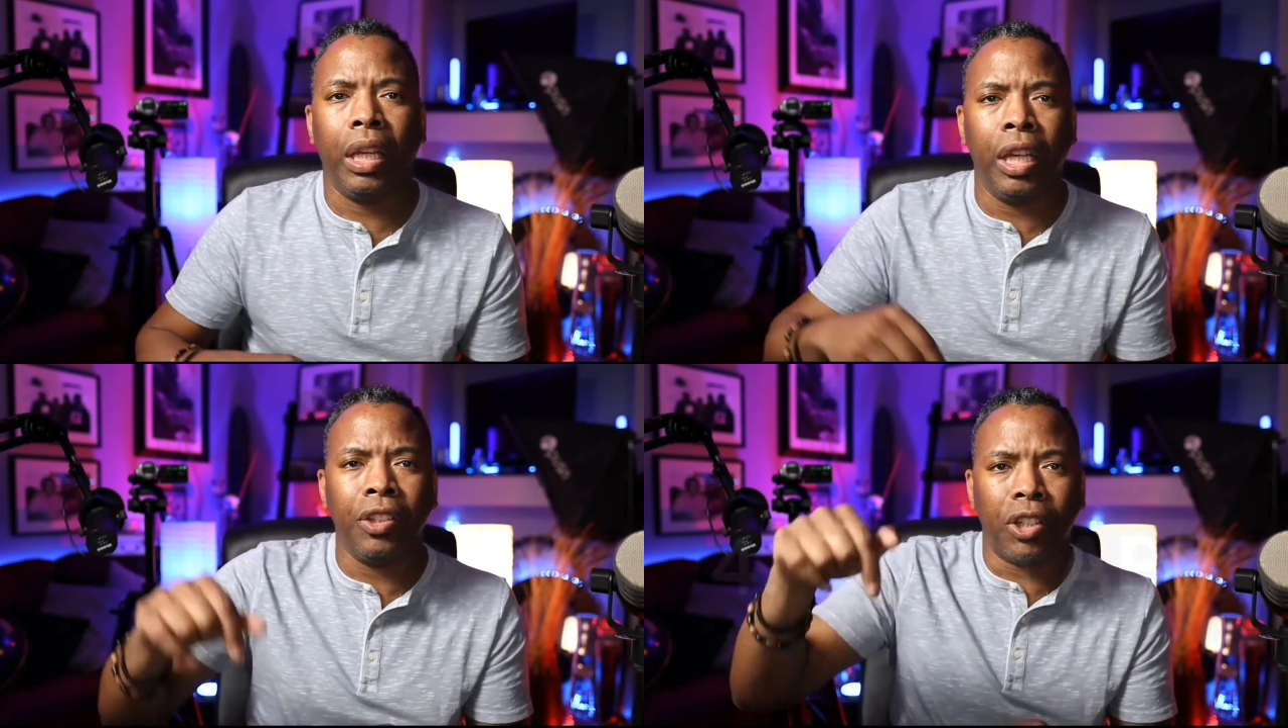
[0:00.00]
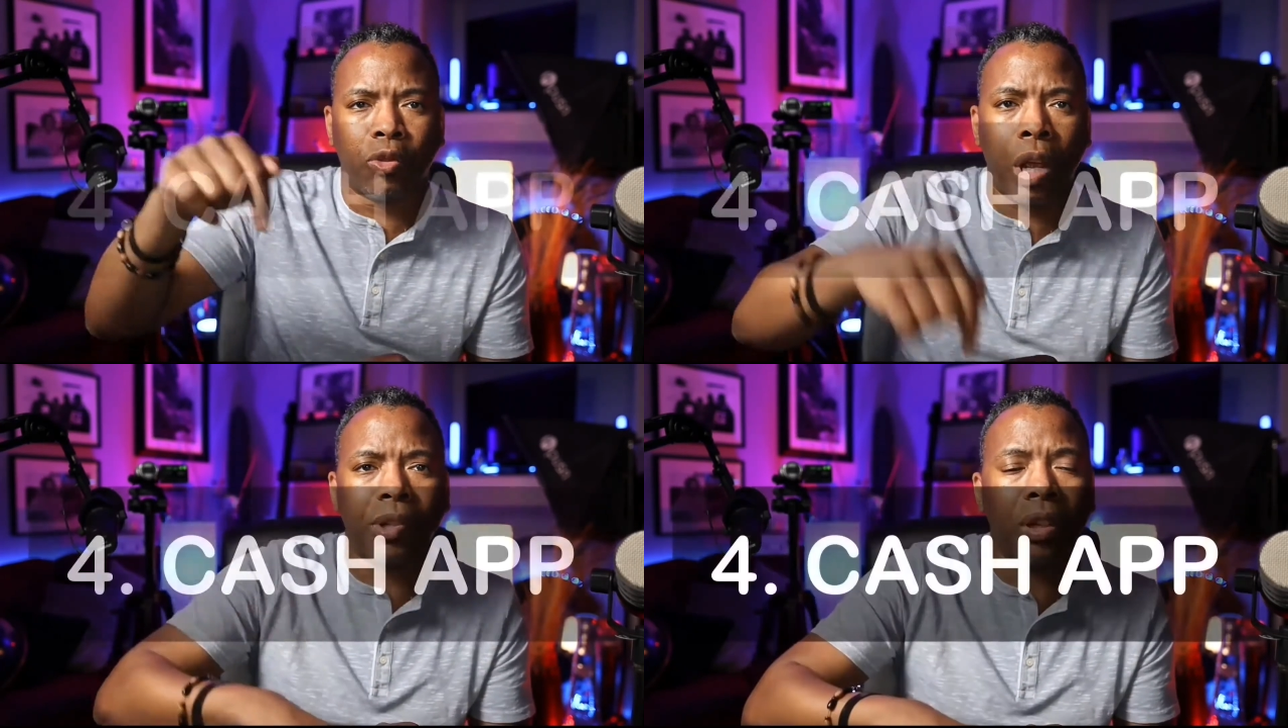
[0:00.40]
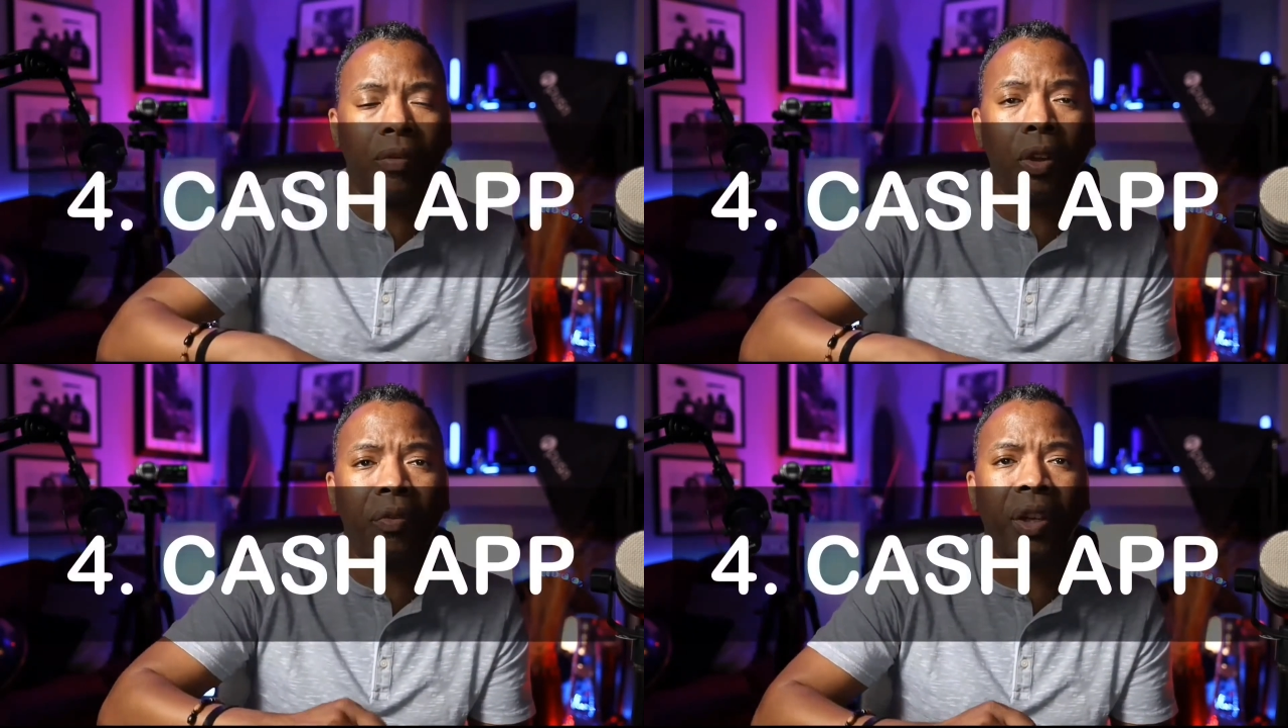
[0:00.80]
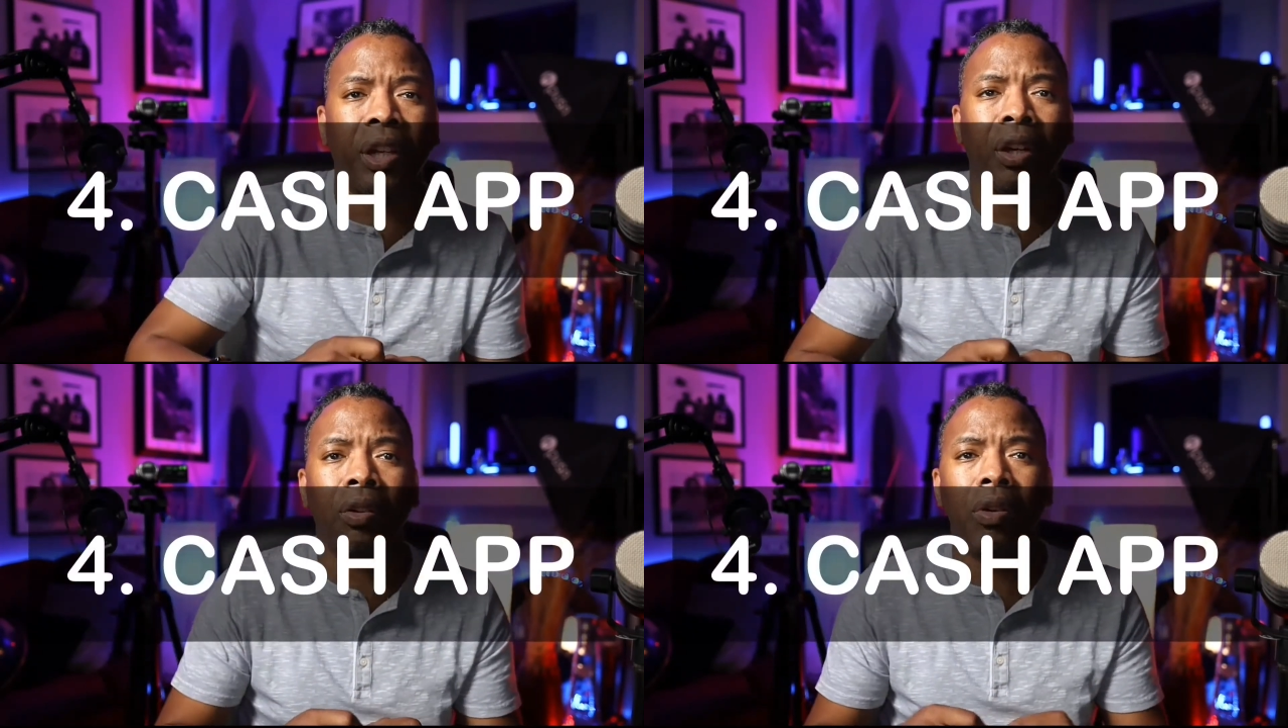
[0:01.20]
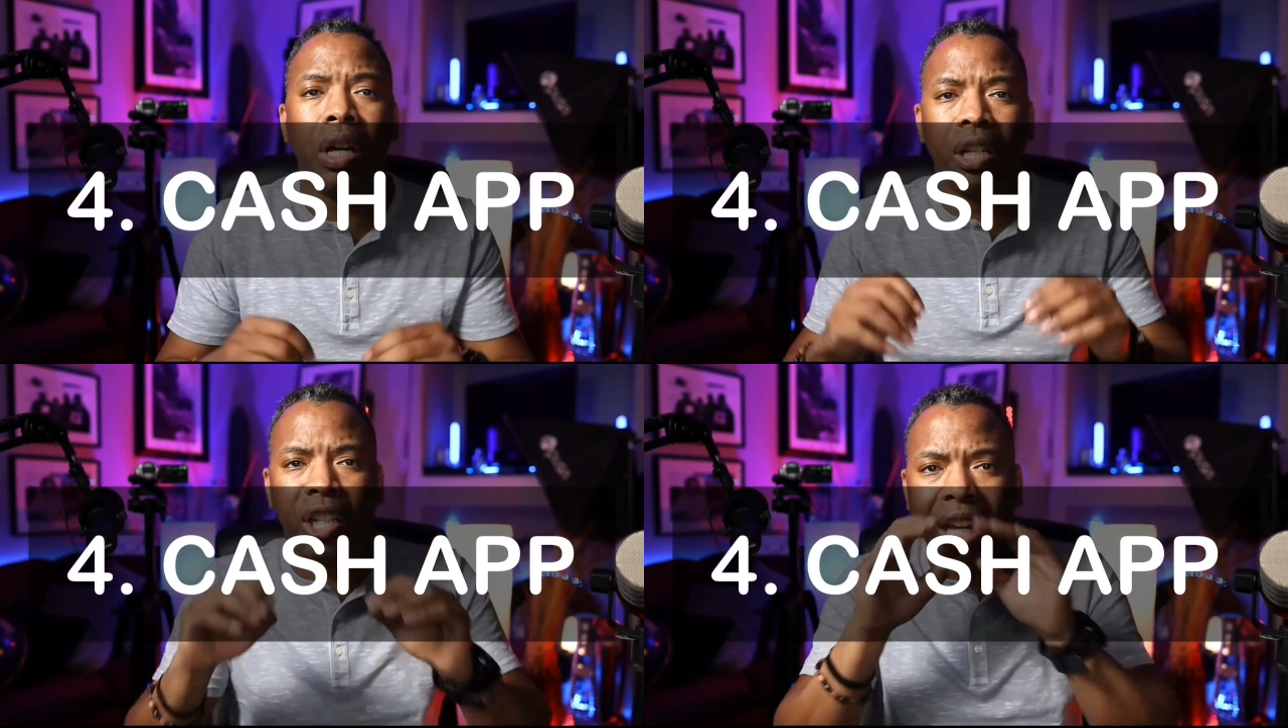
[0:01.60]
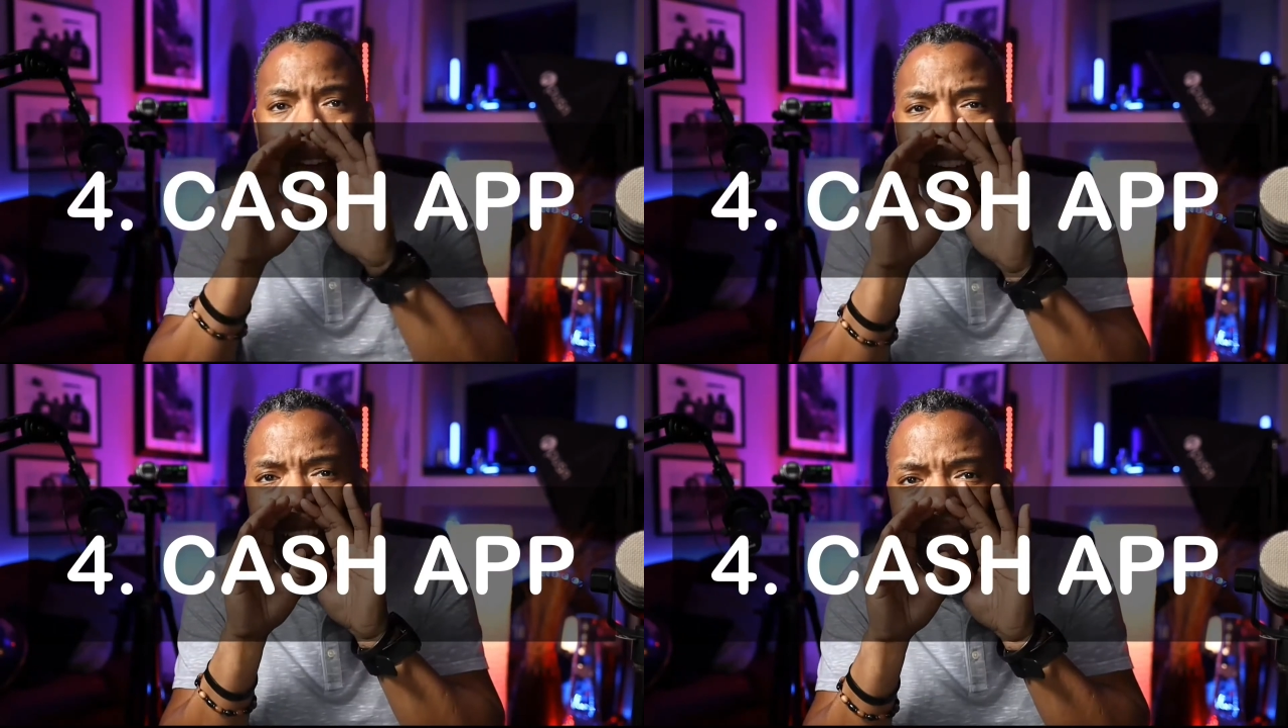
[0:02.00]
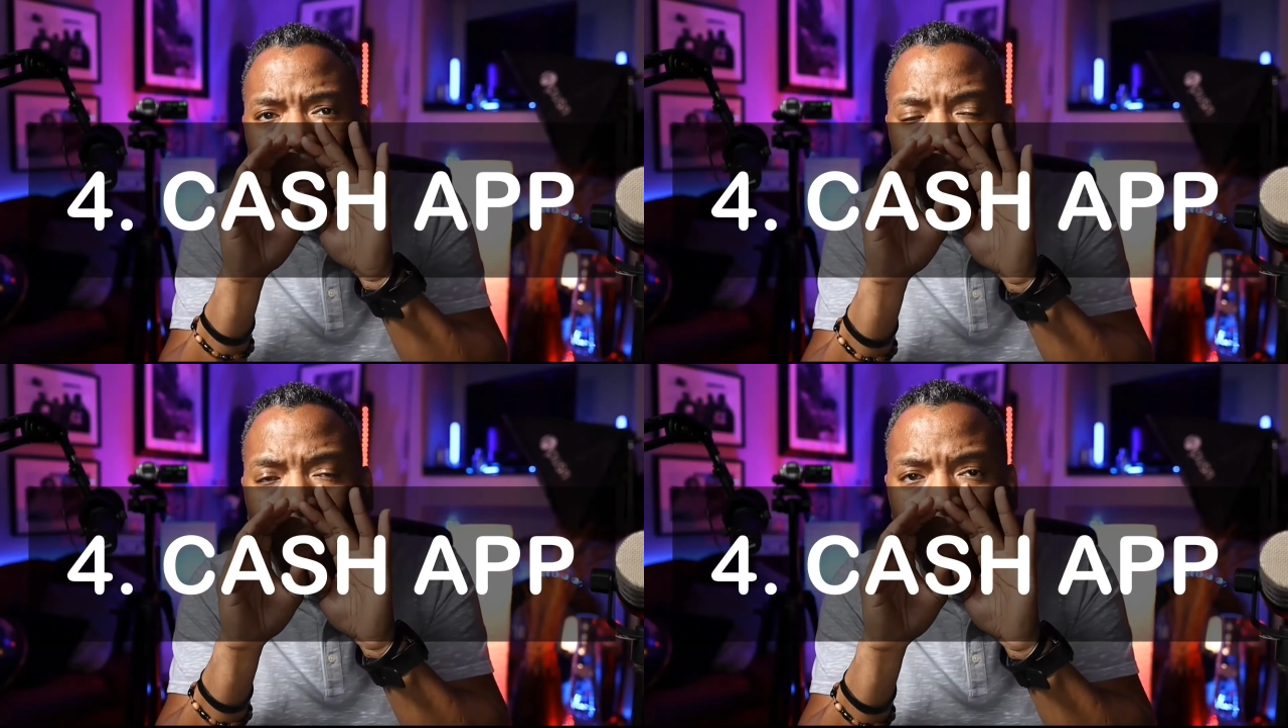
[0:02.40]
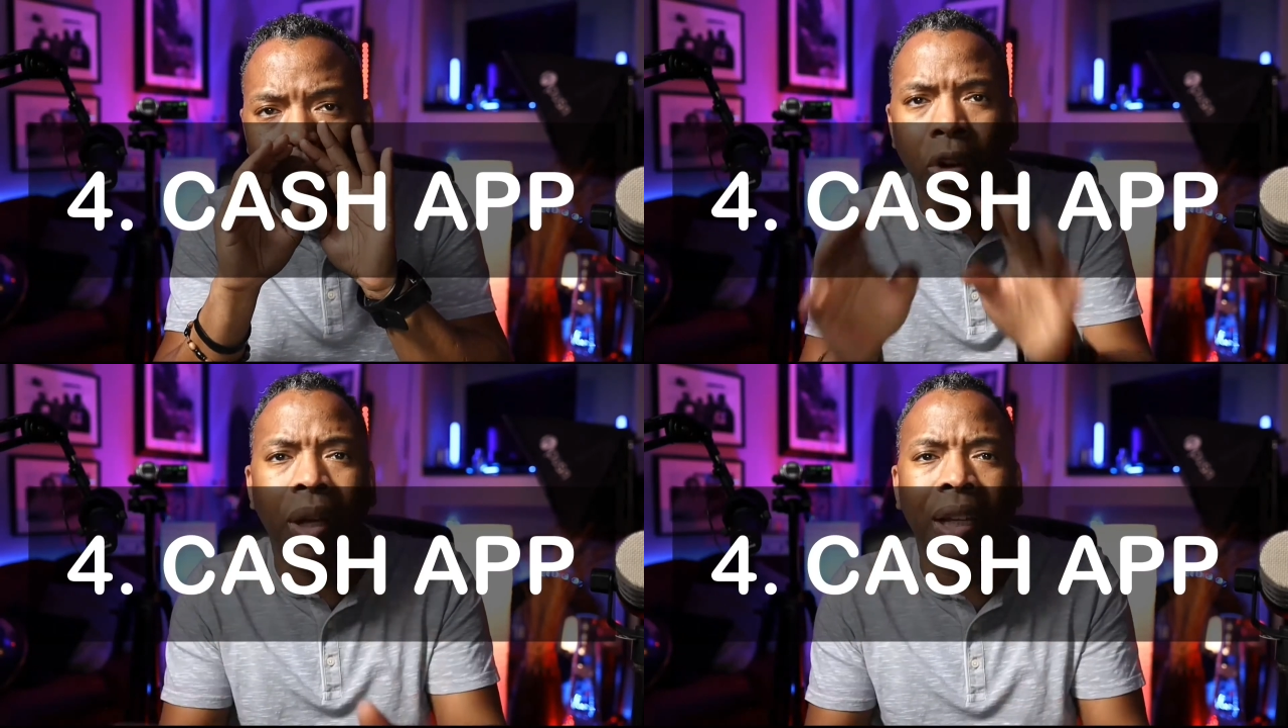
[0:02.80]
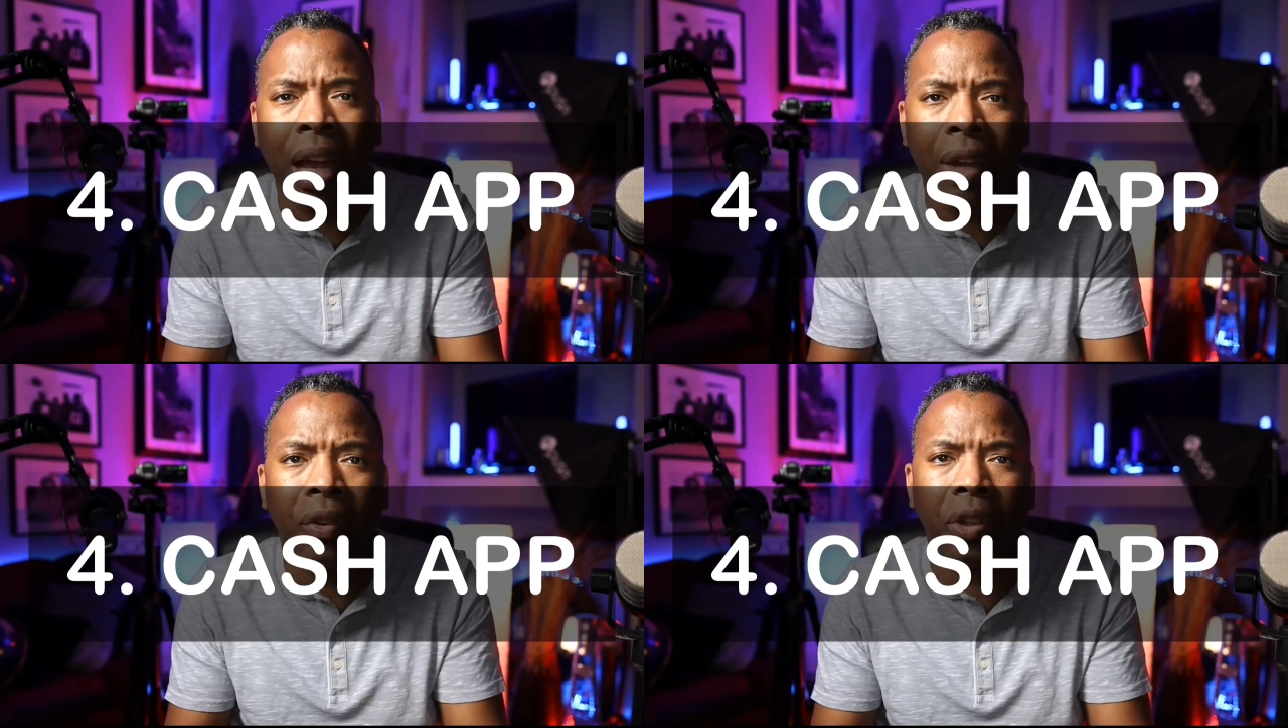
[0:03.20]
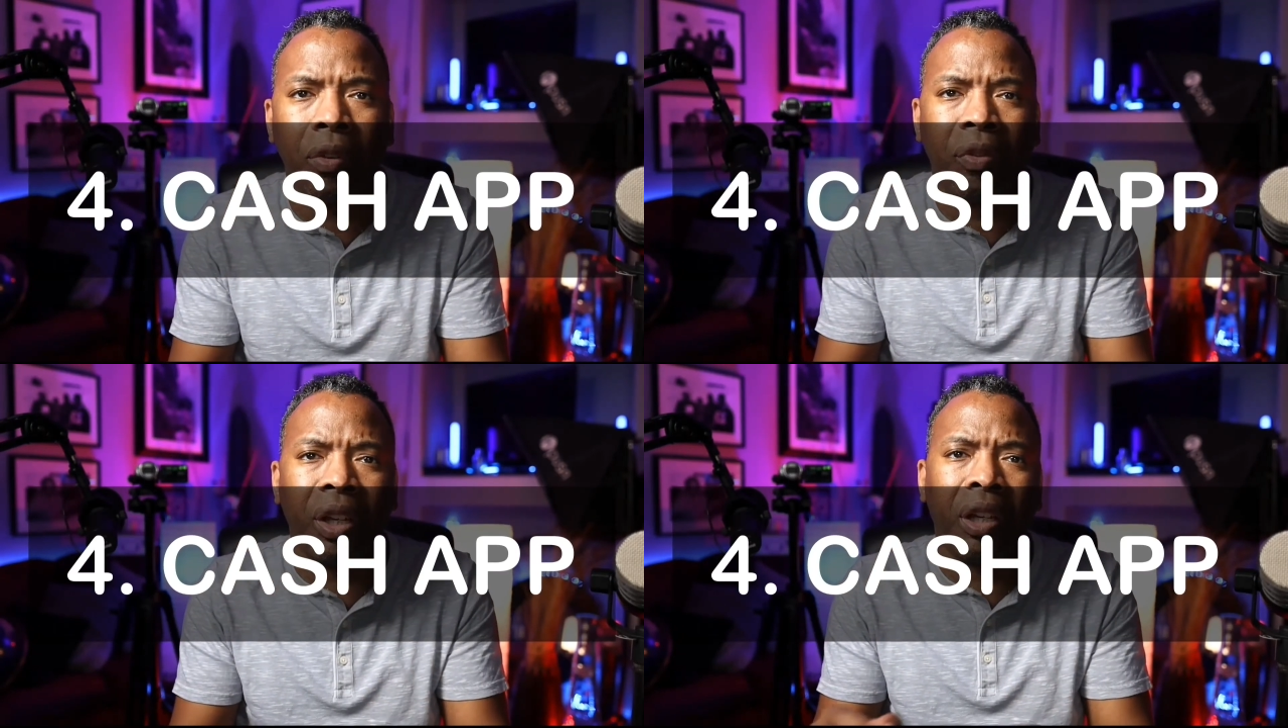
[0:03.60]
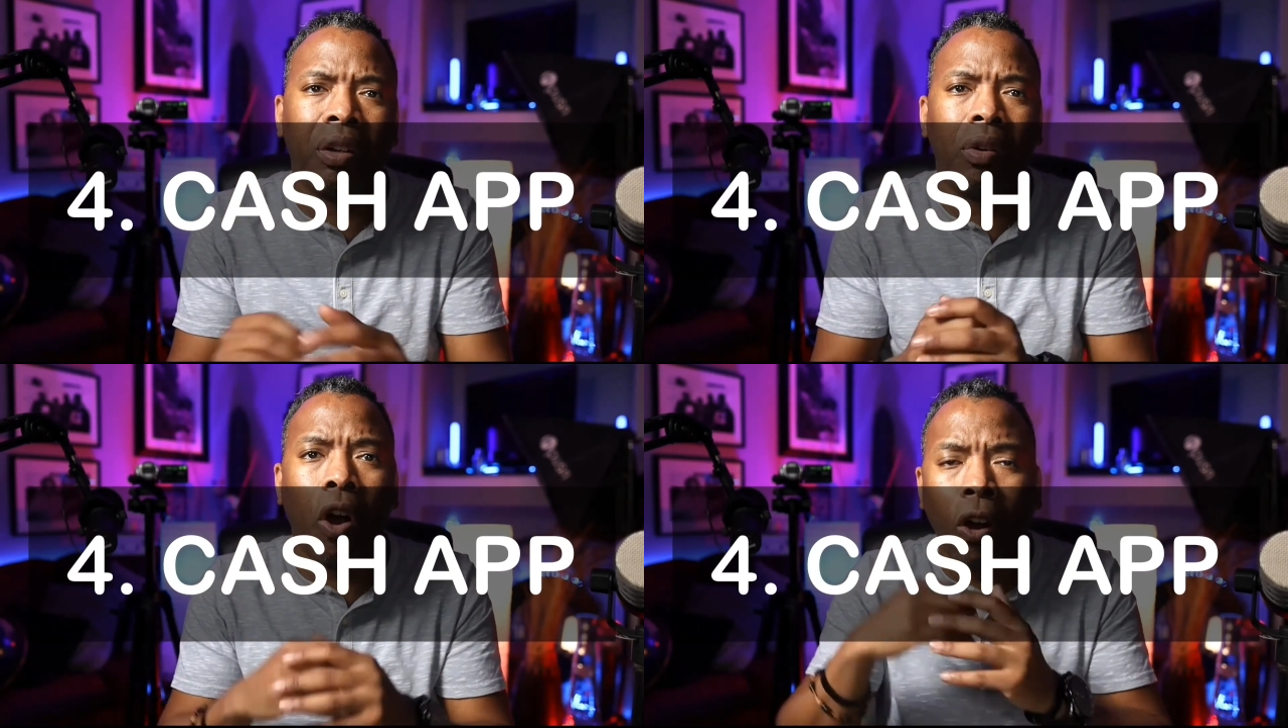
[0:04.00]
in the description of your video, shouting it out while you're going live on your video,